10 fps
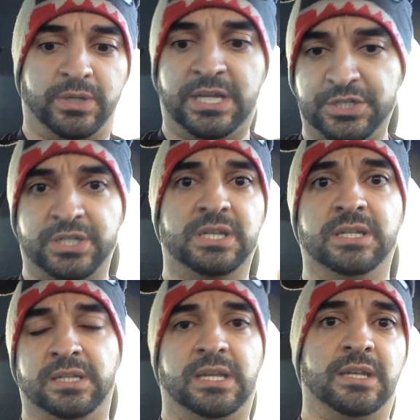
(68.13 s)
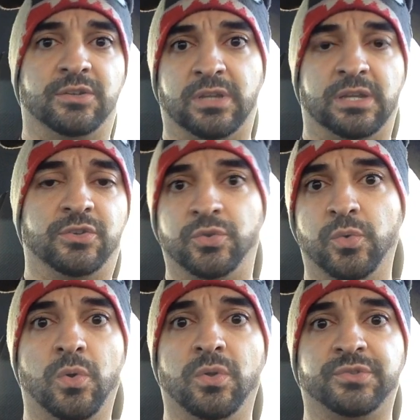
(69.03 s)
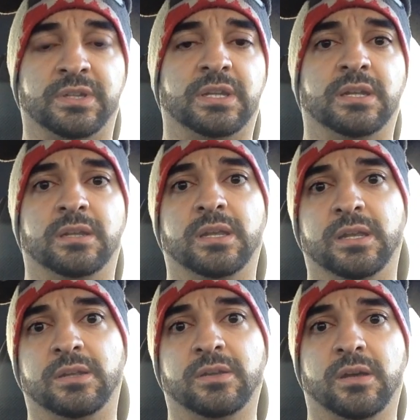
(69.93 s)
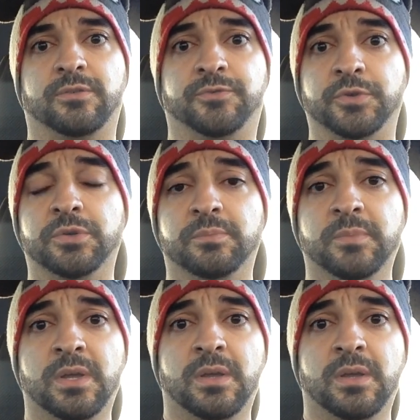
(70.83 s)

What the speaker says: kitchen and tools and food